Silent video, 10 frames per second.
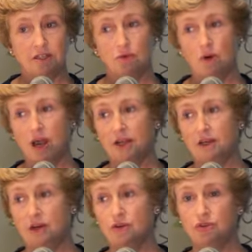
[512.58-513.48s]
a wide
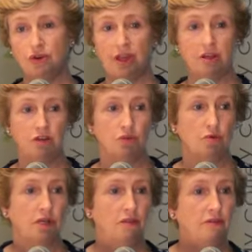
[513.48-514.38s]
host range,
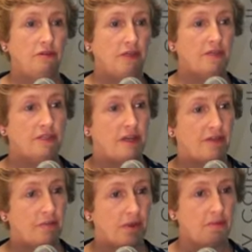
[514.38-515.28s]
well, here's
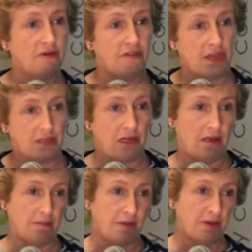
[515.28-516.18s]
another member of that club.